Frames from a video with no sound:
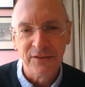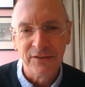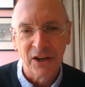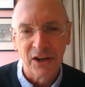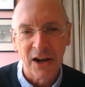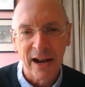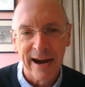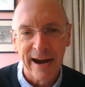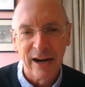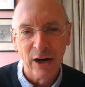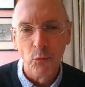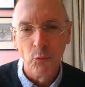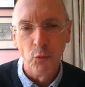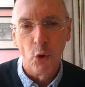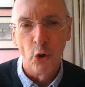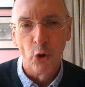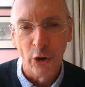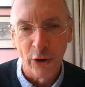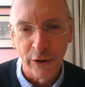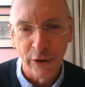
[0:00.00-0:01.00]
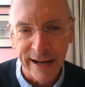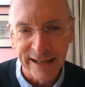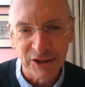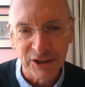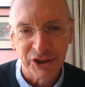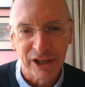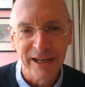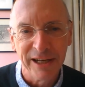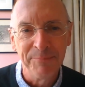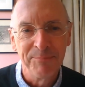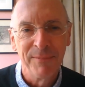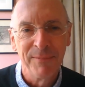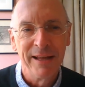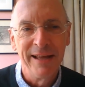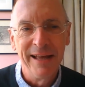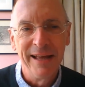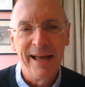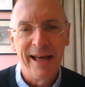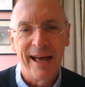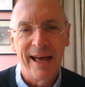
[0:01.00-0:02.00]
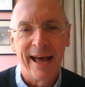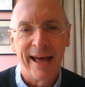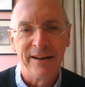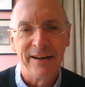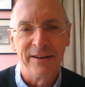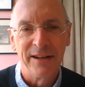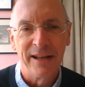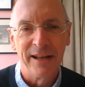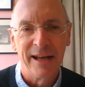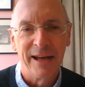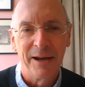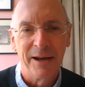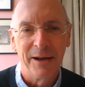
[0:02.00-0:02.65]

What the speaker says: declaring a war on nature, and